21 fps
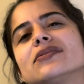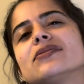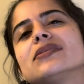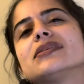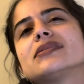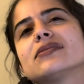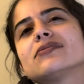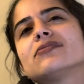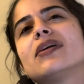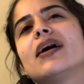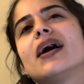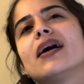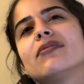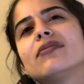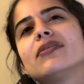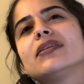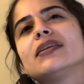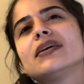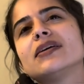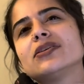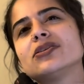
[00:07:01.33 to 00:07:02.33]
reason why I
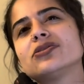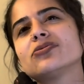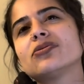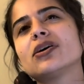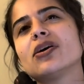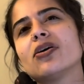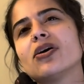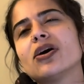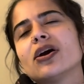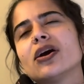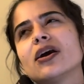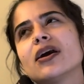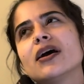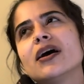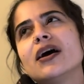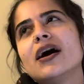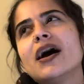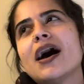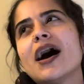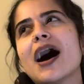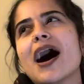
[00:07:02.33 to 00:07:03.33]
really enjoy art.
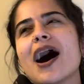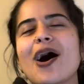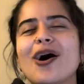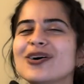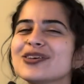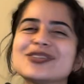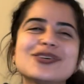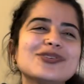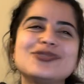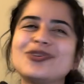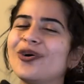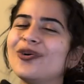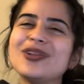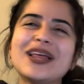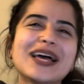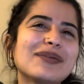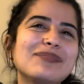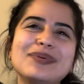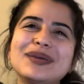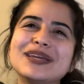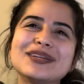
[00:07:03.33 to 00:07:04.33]
I also don't
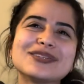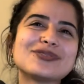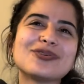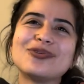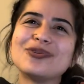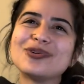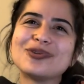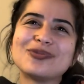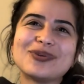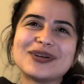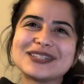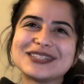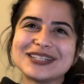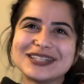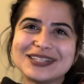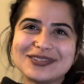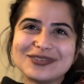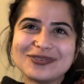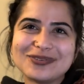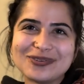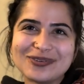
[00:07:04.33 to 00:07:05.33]
like being told what to
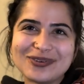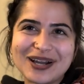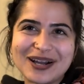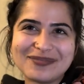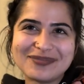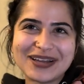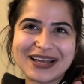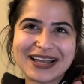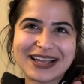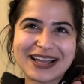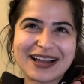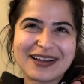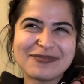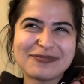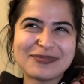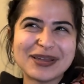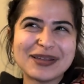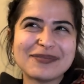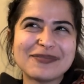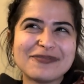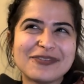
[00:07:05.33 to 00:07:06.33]
do. I've
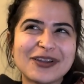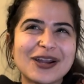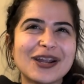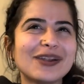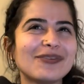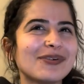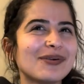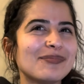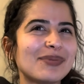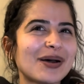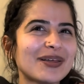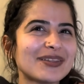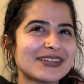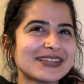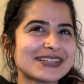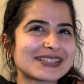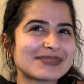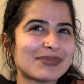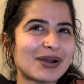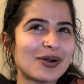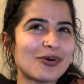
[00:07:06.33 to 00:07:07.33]
been very
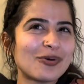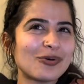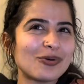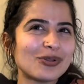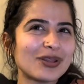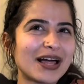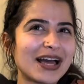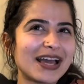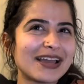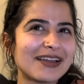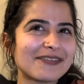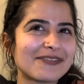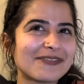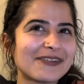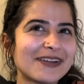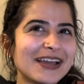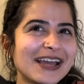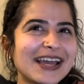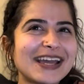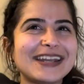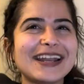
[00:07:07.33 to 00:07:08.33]
rebellious my whole life.
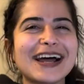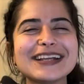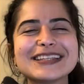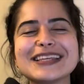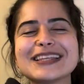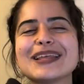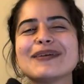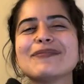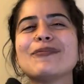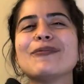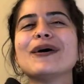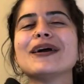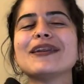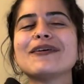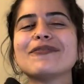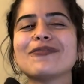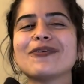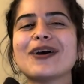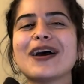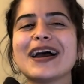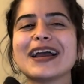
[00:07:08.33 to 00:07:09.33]
Not to the point
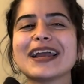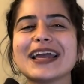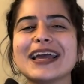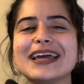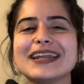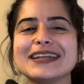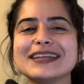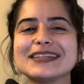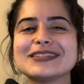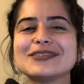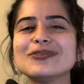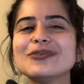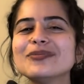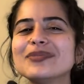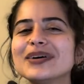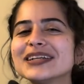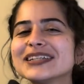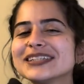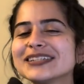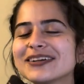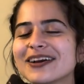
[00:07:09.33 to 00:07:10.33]
of where I get into too
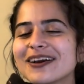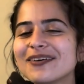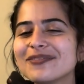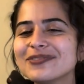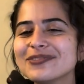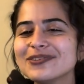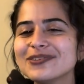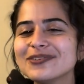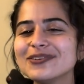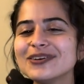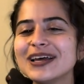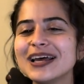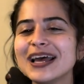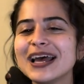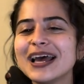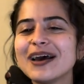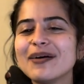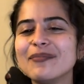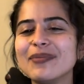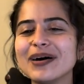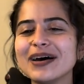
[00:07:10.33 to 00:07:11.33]
much trouble,
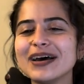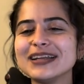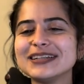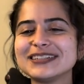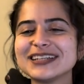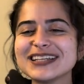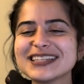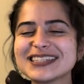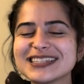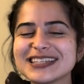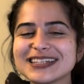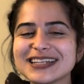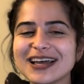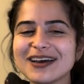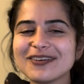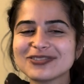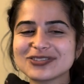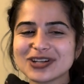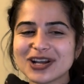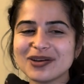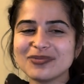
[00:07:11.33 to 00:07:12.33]
but just
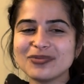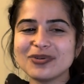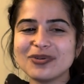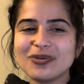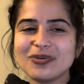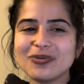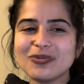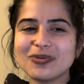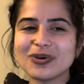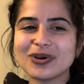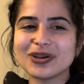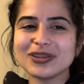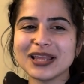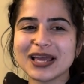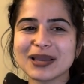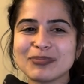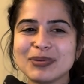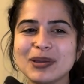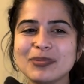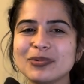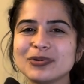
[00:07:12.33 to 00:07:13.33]
enough trouble where
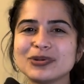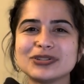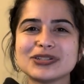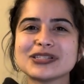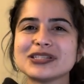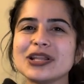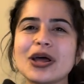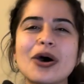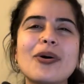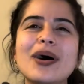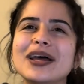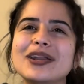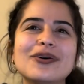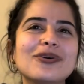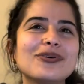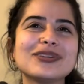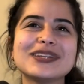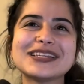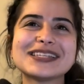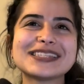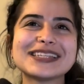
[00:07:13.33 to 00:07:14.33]
like people just know I
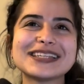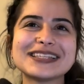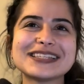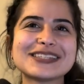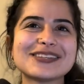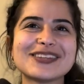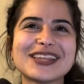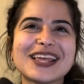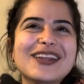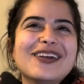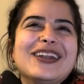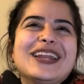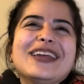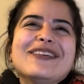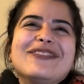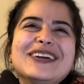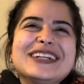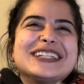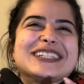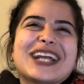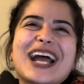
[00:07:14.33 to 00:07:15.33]
don't listen, so they don't
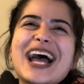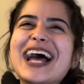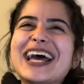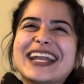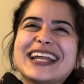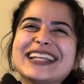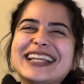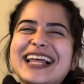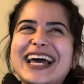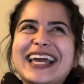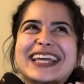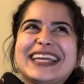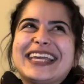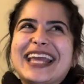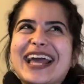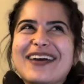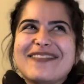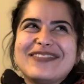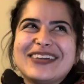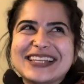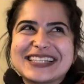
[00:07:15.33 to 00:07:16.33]
even try to like
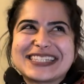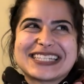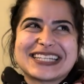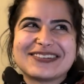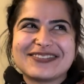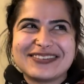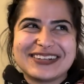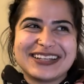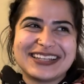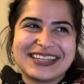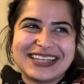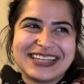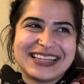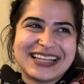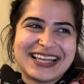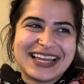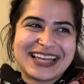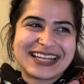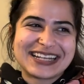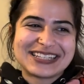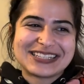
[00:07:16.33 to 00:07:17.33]
get me to really
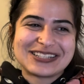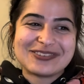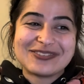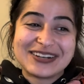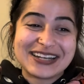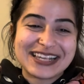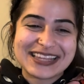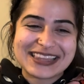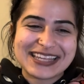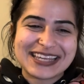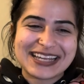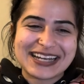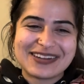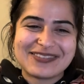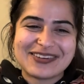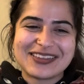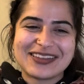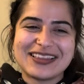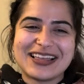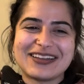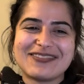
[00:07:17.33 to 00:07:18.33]
like do anything
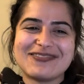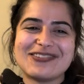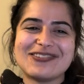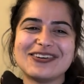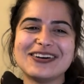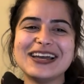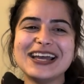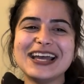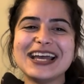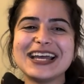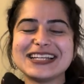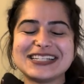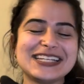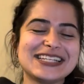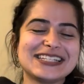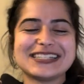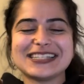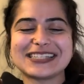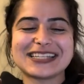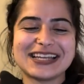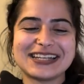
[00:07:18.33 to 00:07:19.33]
anymore. They're like, well,
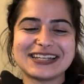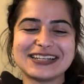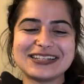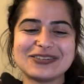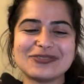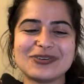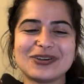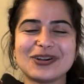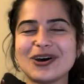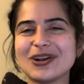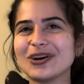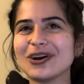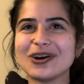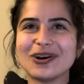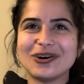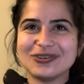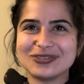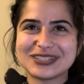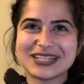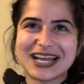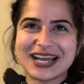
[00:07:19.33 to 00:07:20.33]
she's just gonna do it on her
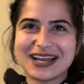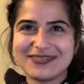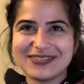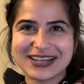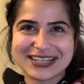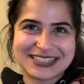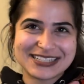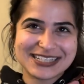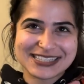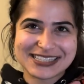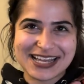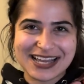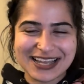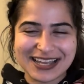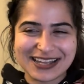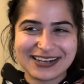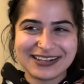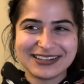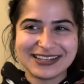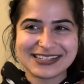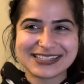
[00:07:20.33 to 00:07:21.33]
own time. Like, she's not
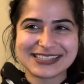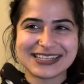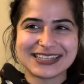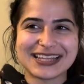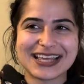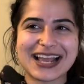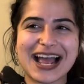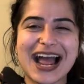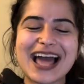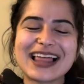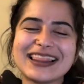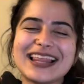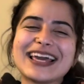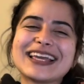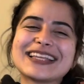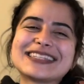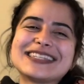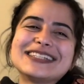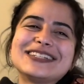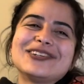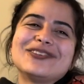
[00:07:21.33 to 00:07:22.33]
gonna listen. Like, I
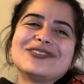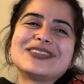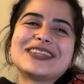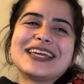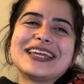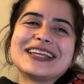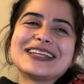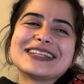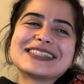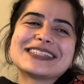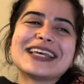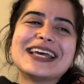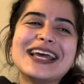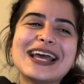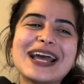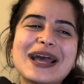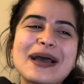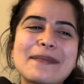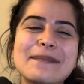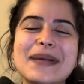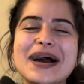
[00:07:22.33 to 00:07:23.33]
like to do things
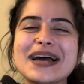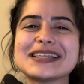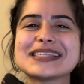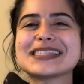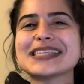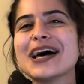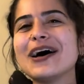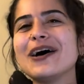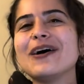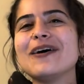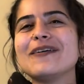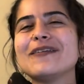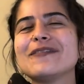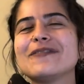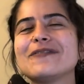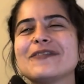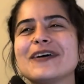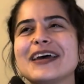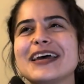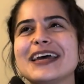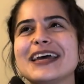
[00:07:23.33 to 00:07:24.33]
myself
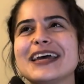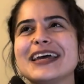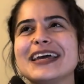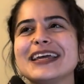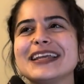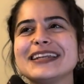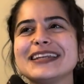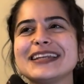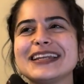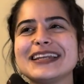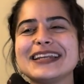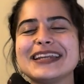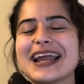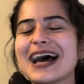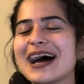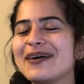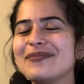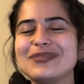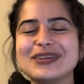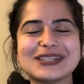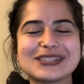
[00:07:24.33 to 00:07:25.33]
and
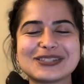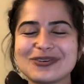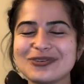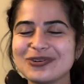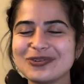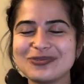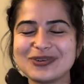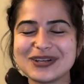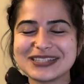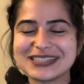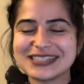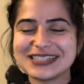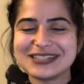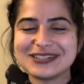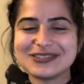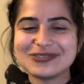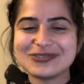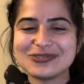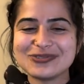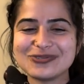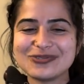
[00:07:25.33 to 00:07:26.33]
not be told what to
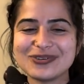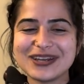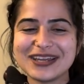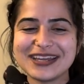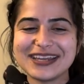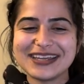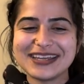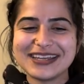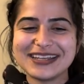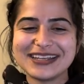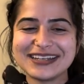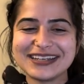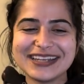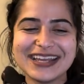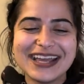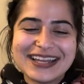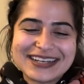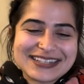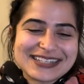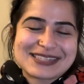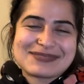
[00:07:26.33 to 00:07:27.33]
do, and
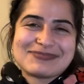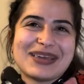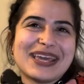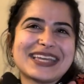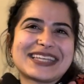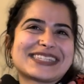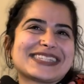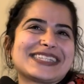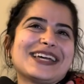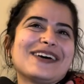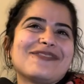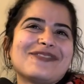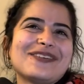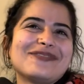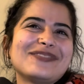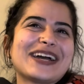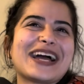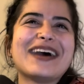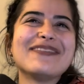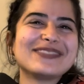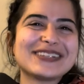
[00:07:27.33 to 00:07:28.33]
yeah, just make stuff. I'm
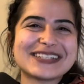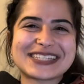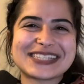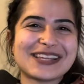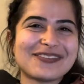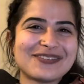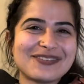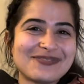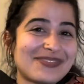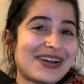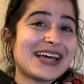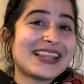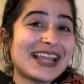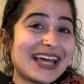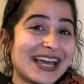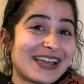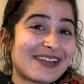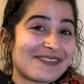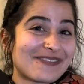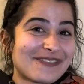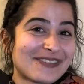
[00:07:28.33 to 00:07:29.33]
like, I'm just living my
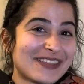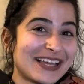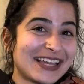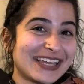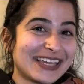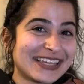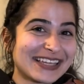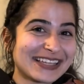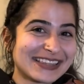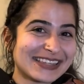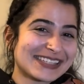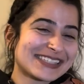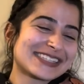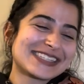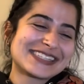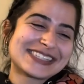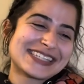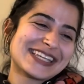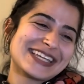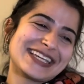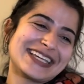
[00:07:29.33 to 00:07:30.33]
life. Like, this
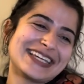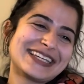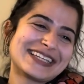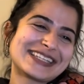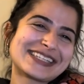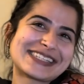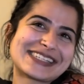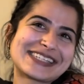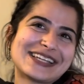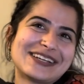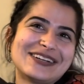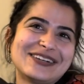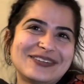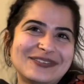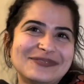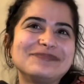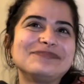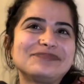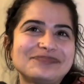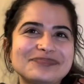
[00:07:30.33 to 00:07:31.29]
is it. So.